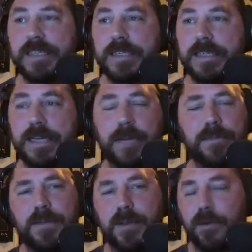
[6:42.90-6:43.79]
I'm
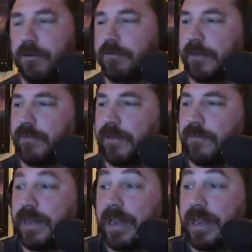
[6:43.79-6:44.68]
going to be ordering one
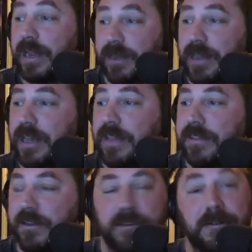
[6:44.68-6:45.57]
when I get
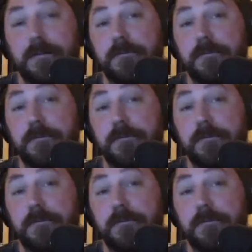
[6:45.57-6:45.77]
there.